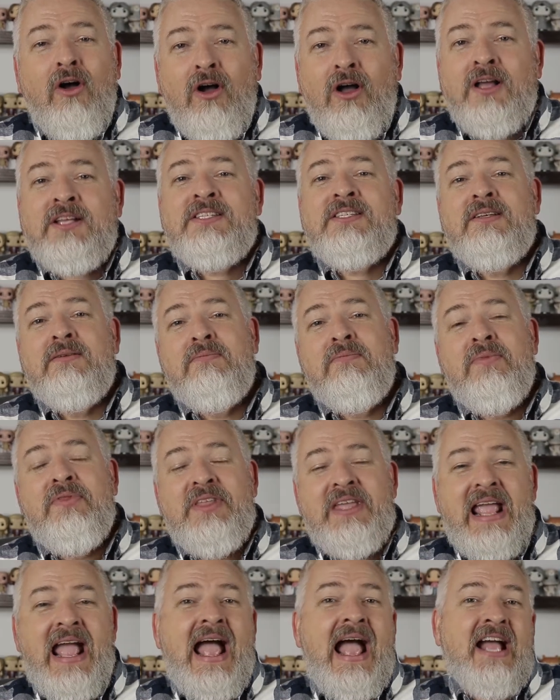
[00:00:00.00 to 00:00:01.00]
awesome,
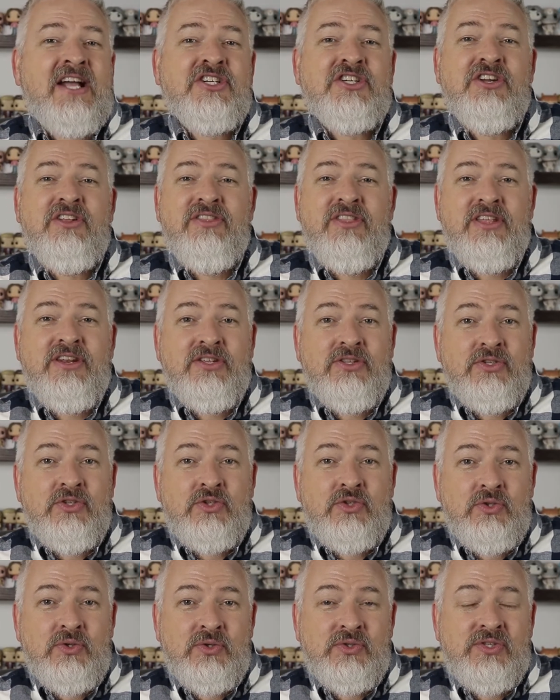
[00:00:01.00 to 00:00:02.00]
the action that
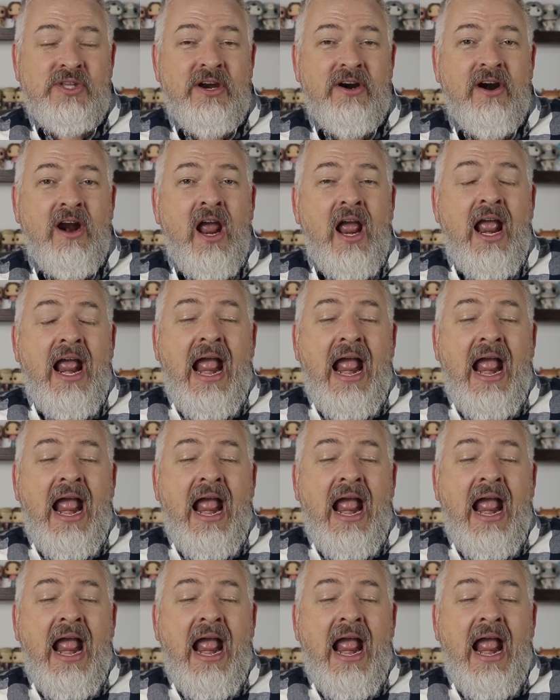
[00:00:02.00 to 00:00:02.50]
ensues there.